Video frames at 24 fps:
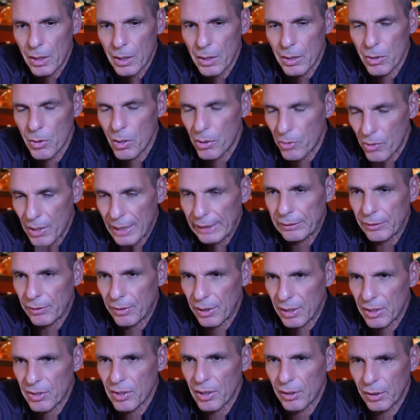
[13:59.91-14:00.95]
You're right,
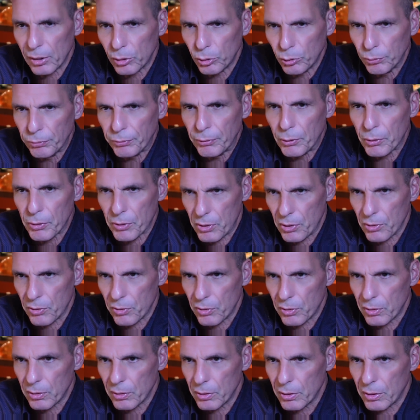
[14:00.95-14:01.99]
these are the two forces.